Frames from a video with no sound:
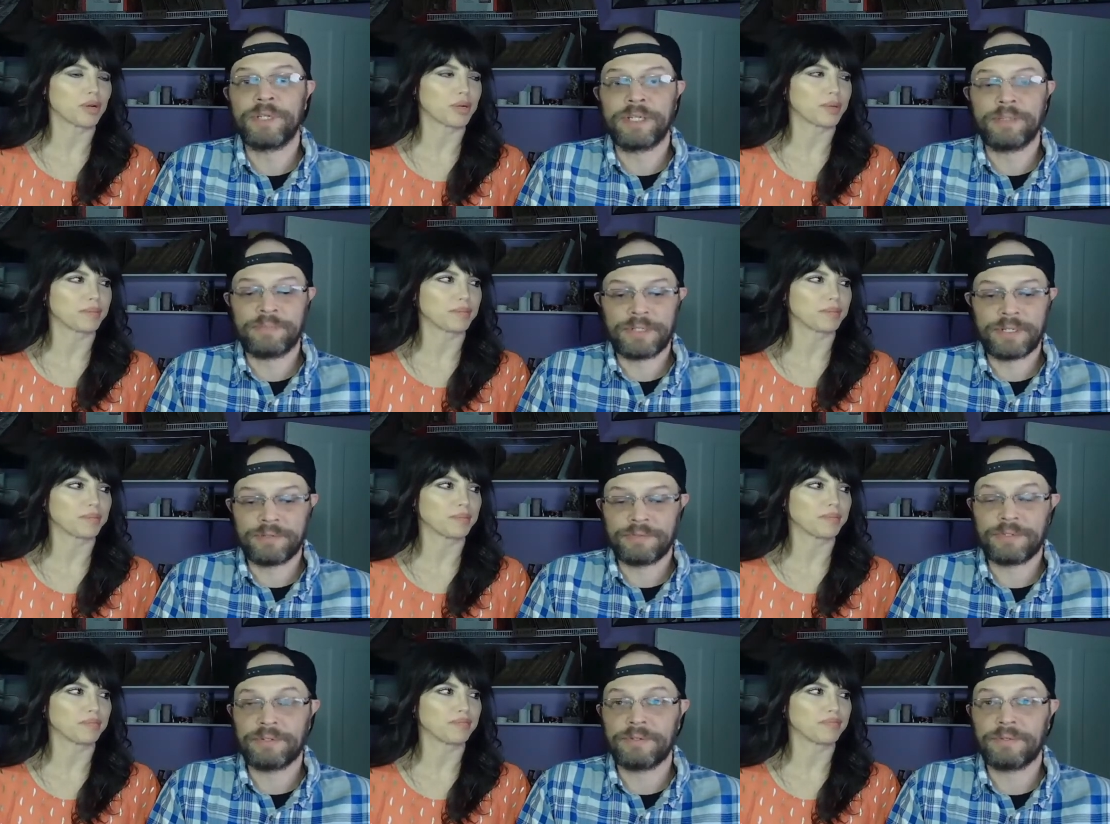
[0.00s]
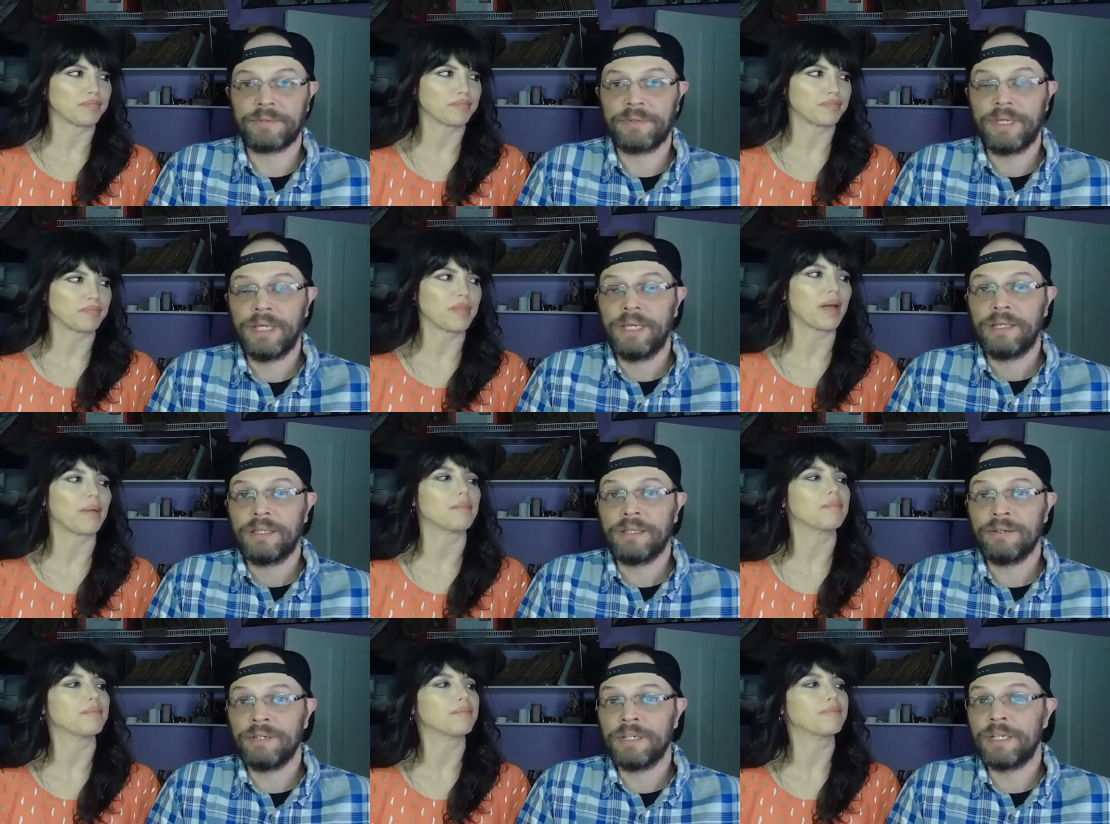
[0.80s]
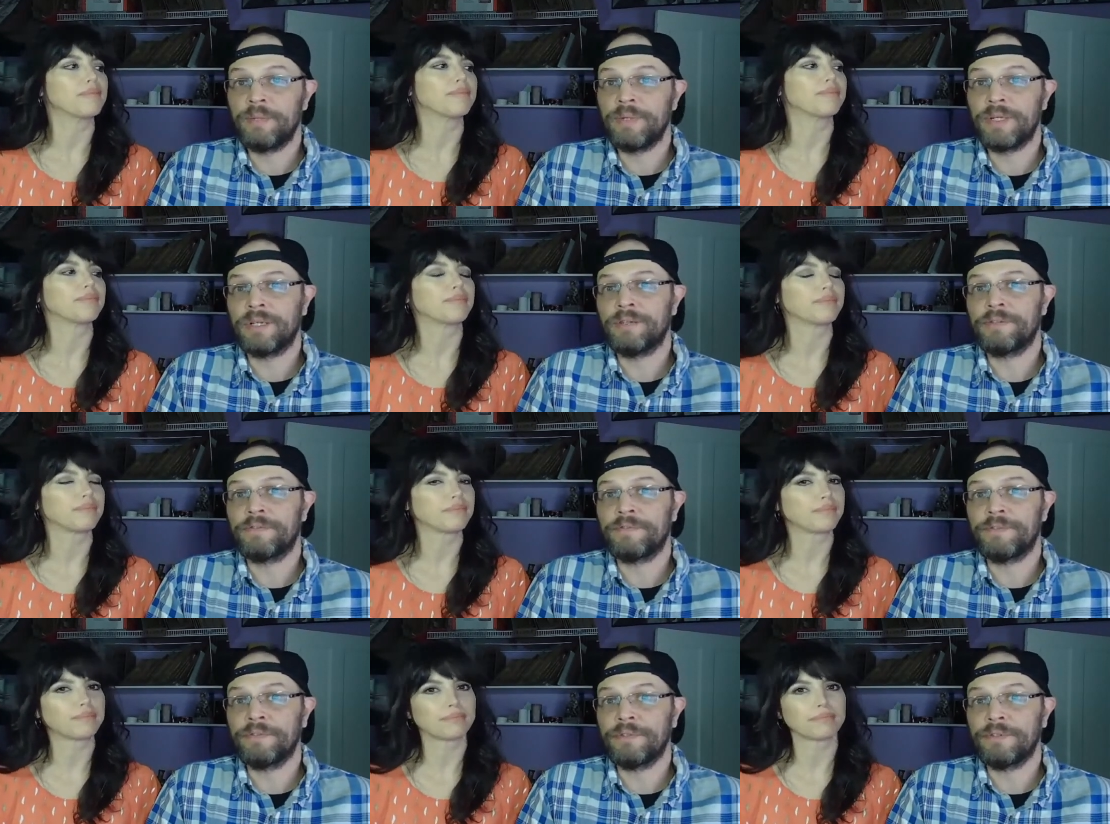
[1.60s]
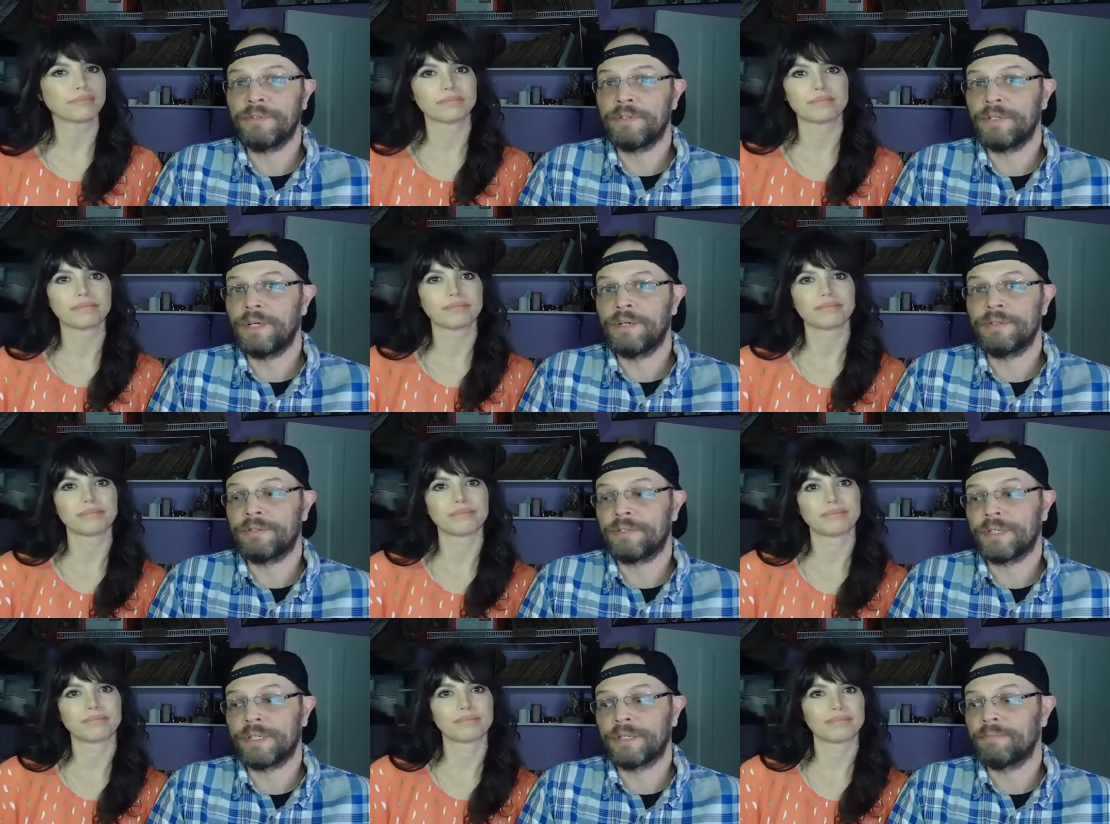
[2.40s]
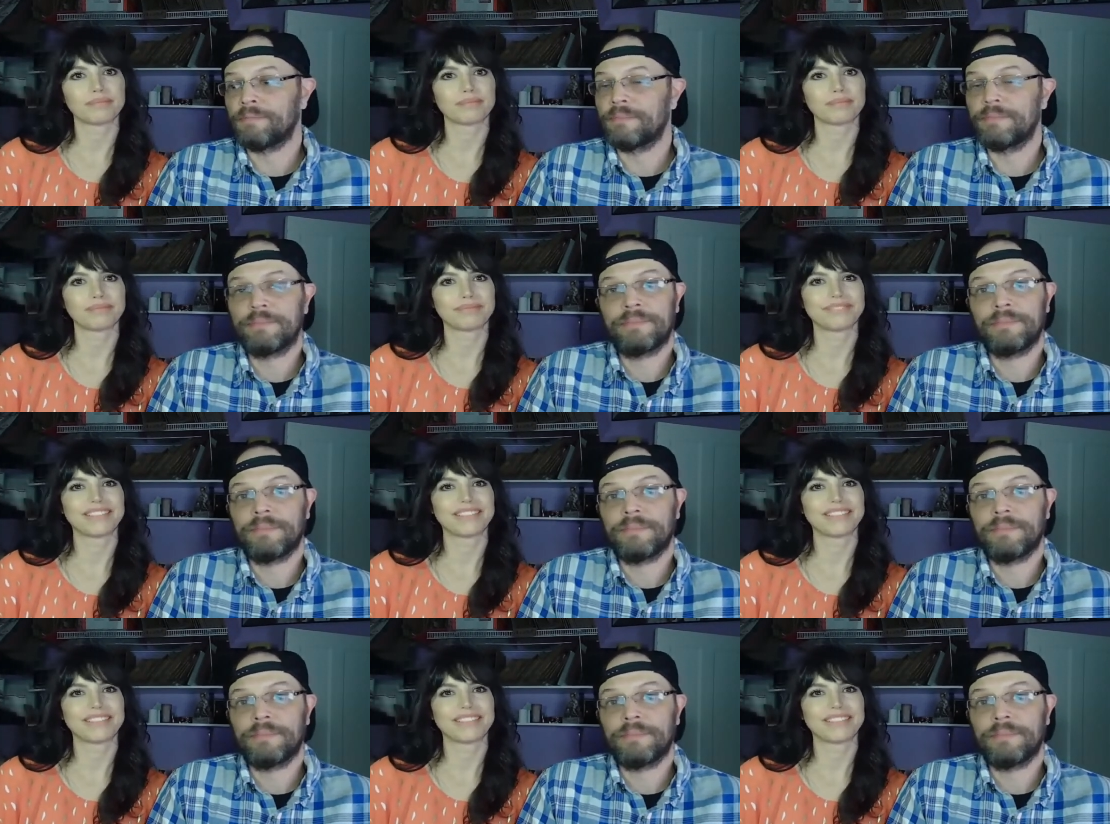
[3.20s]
Speaker 1: what it comes down to. Yeah, they don't need to be colorful all the time.